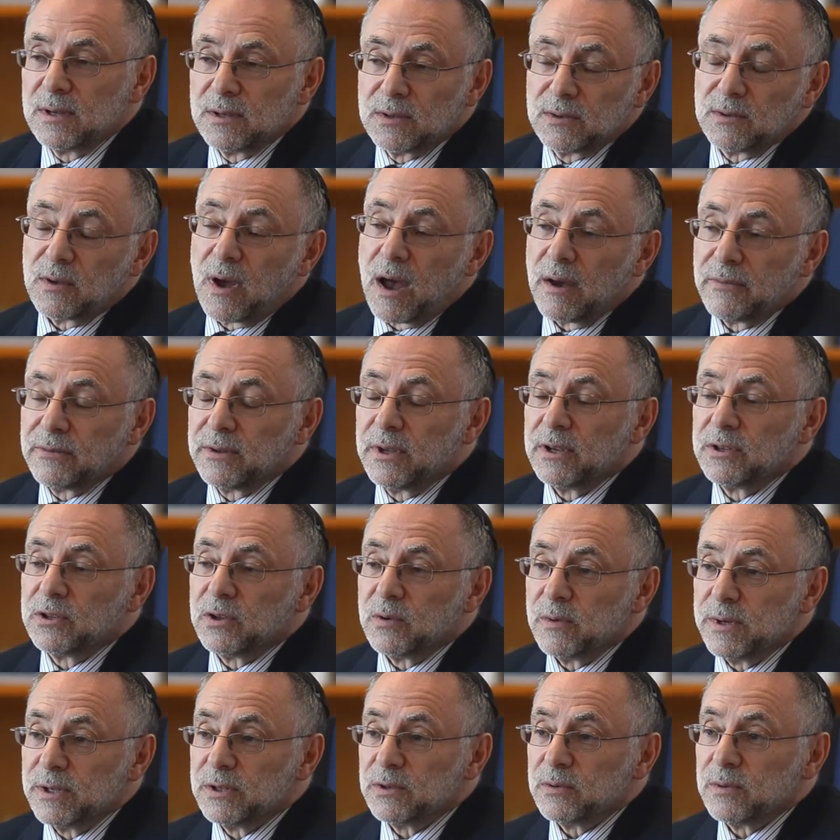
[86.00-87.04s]
soft
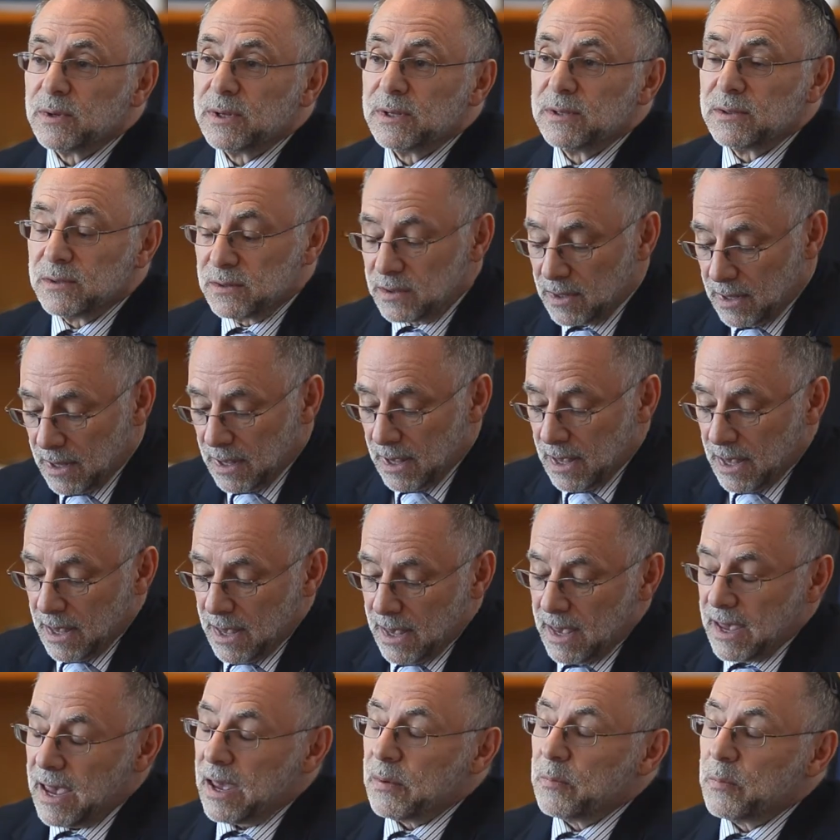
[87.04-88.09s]
tissue injuries,
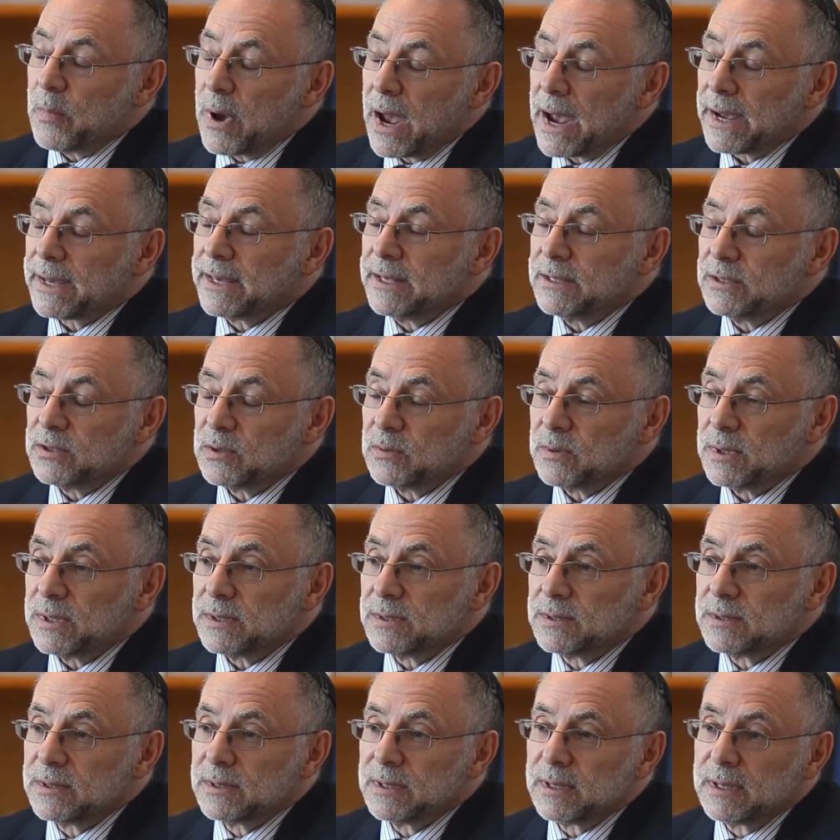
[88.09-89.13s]
and back
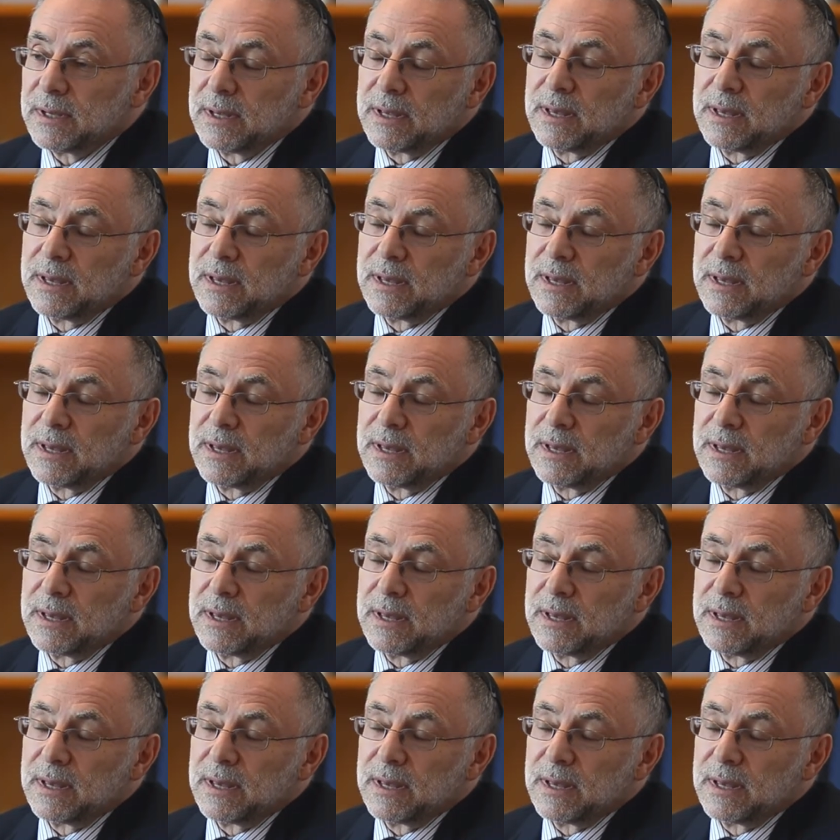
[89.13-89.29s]
injuries.